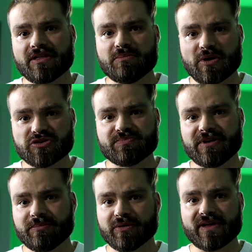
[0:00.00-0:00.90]
than most
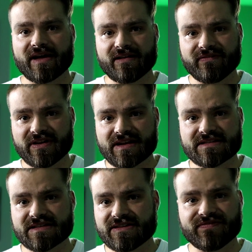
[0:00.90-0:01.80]
people that have
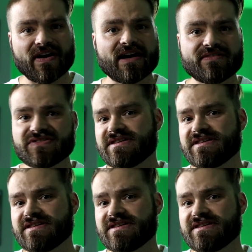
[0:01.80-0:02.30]
NSE 5,